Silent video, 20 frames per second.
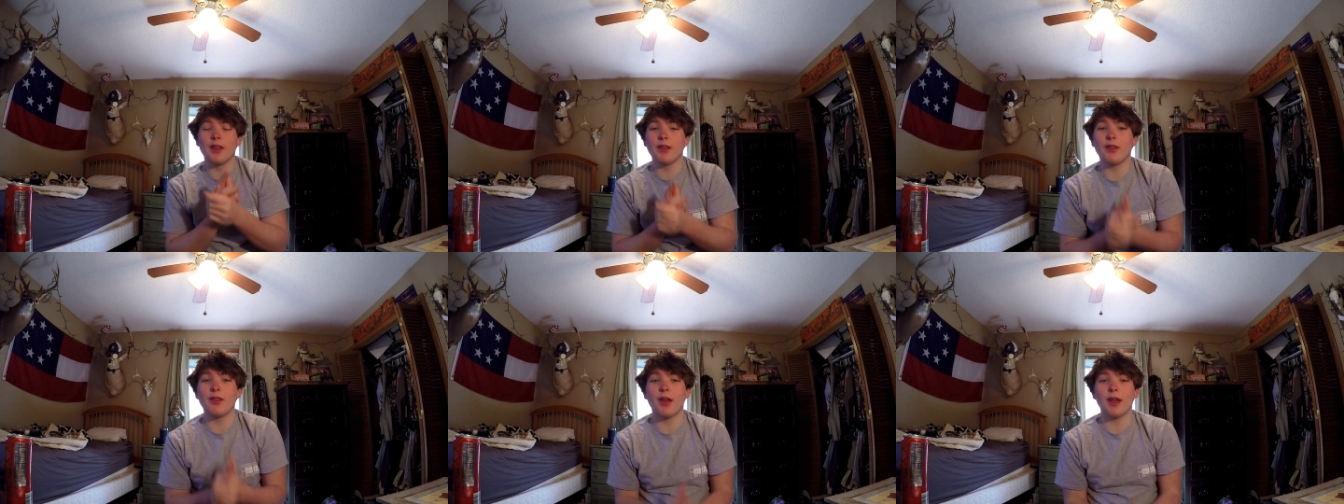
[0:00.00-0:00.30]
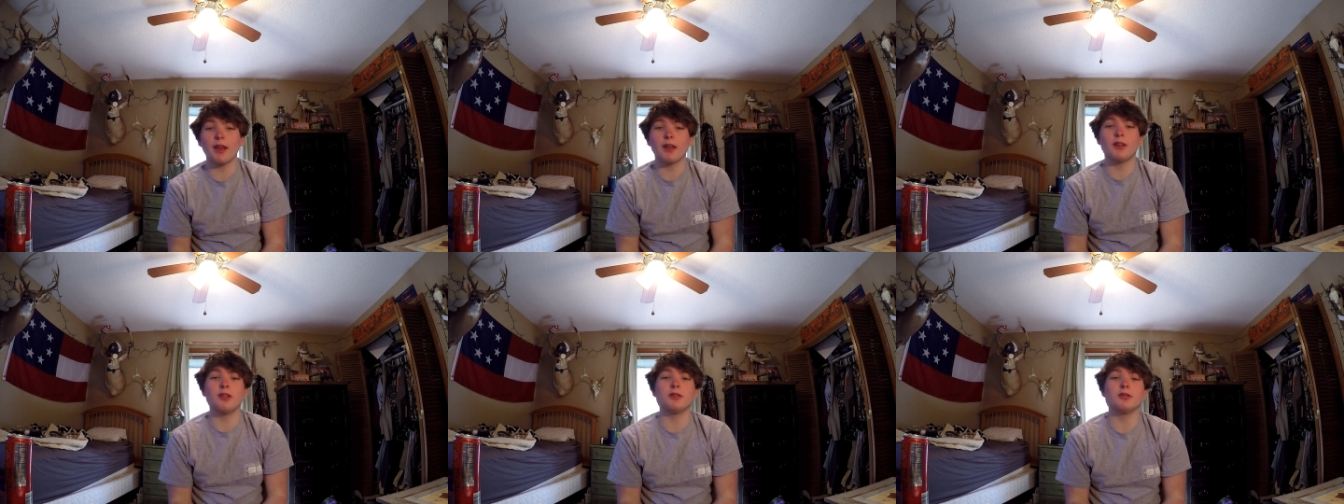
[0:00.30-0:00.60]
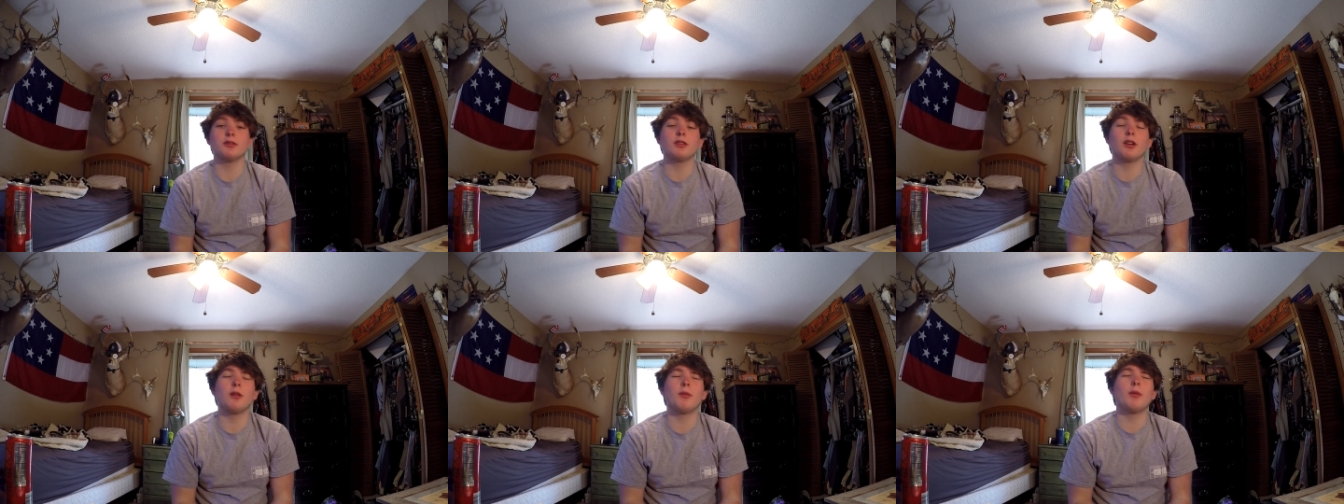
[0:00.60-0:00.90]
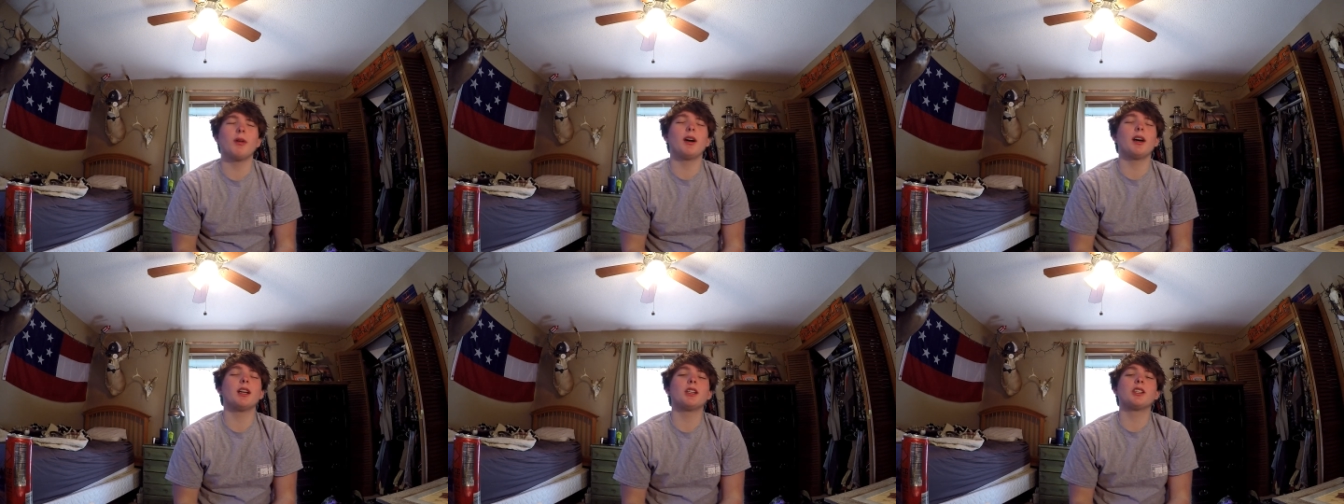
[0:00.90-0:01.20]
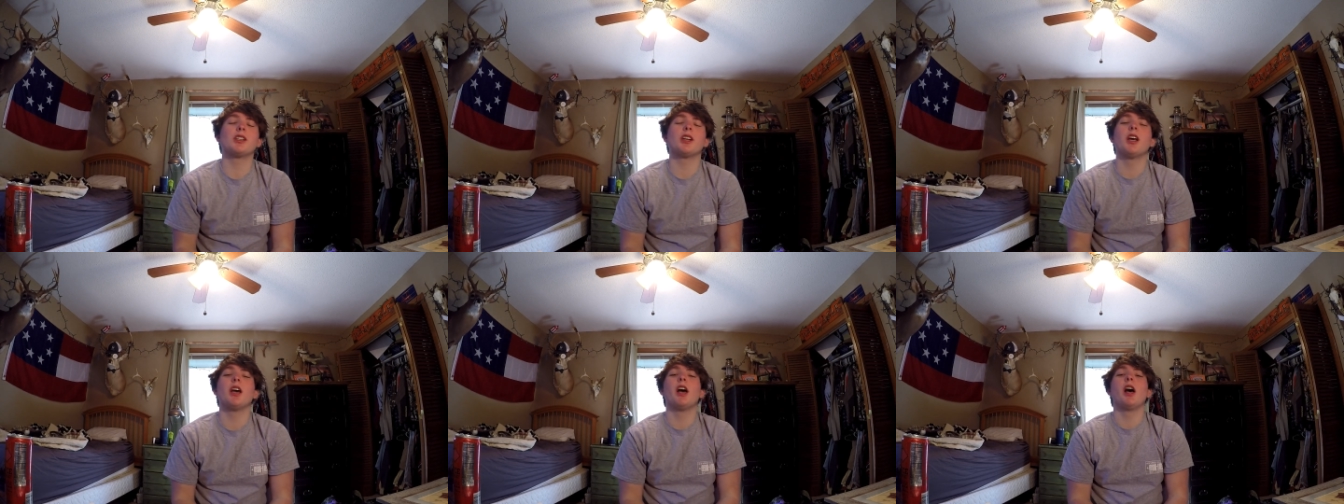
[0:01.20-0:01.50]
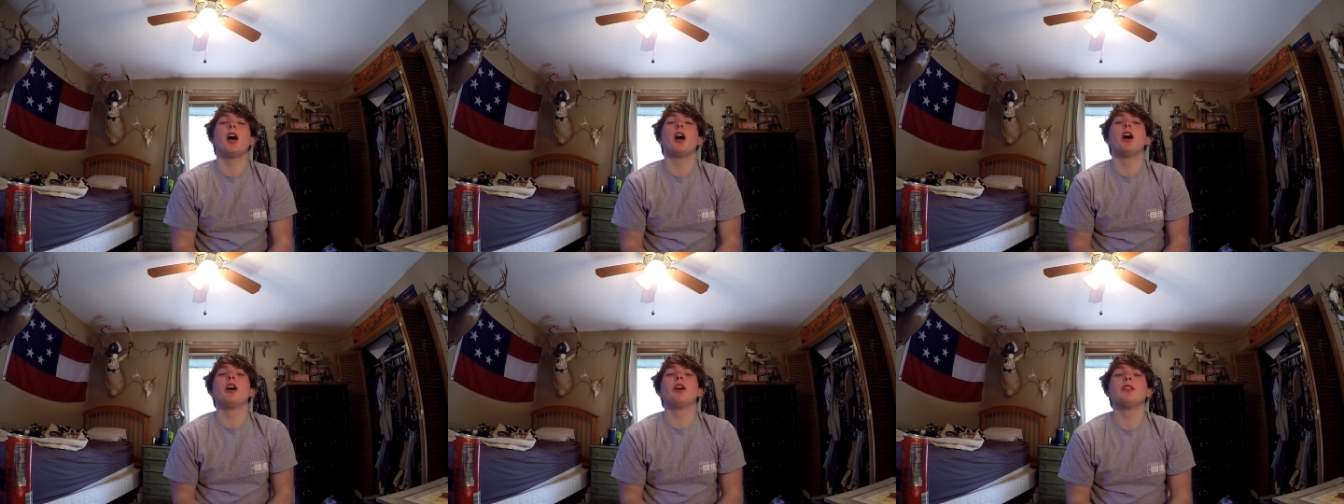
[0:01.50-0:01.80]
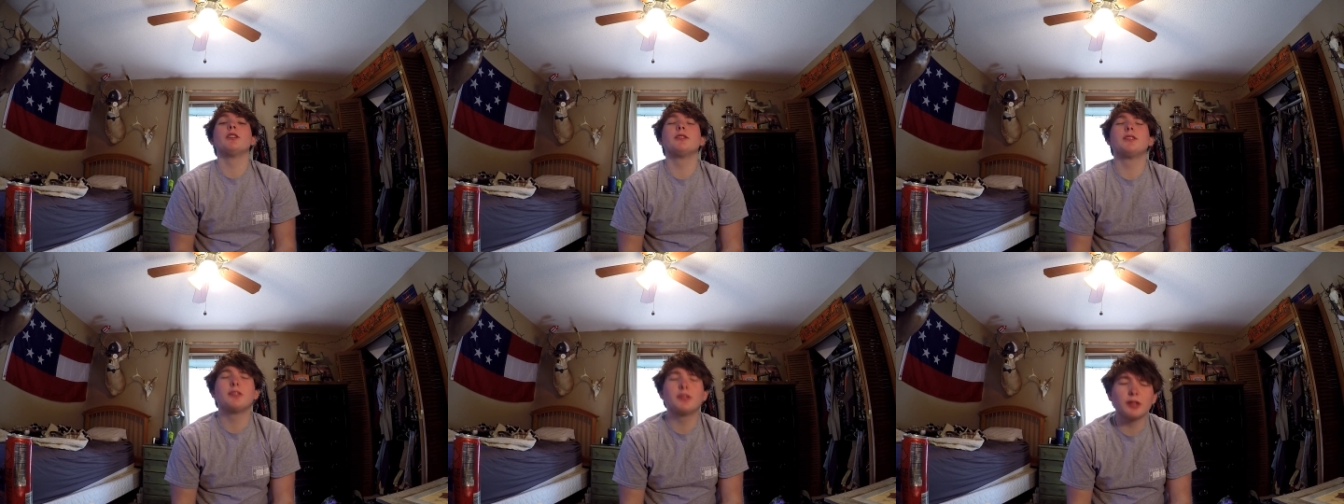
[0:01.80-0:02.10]
Thank you so much.
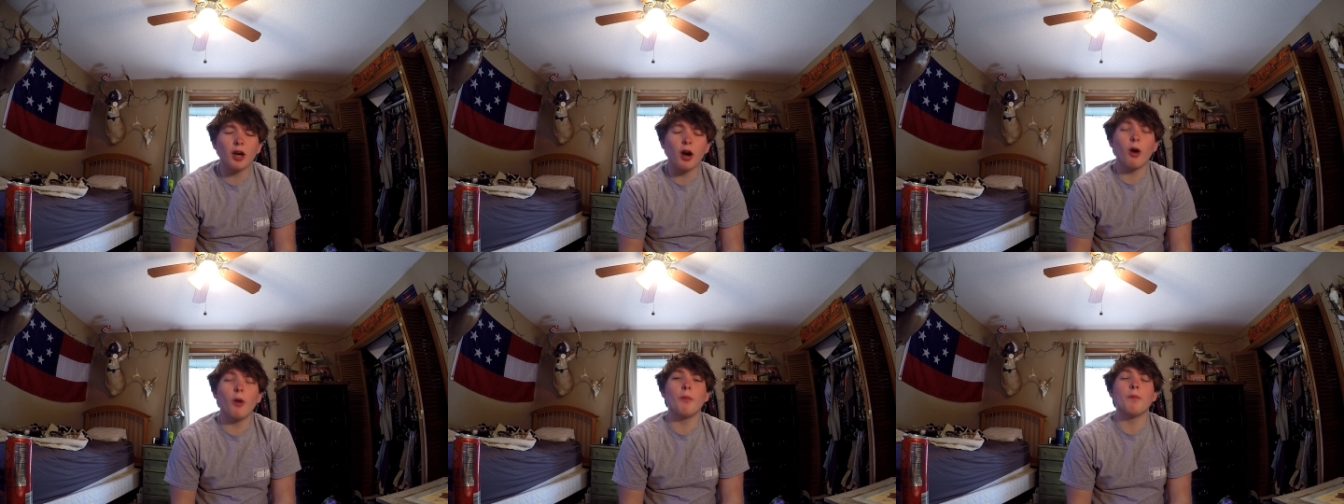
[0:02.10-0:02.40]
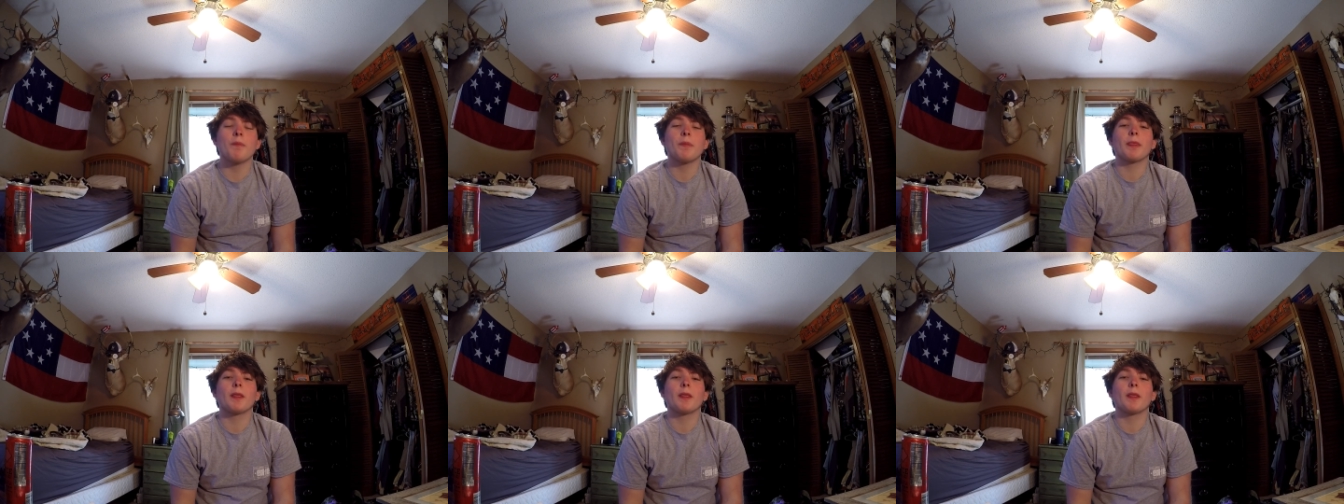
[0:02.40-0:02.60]
So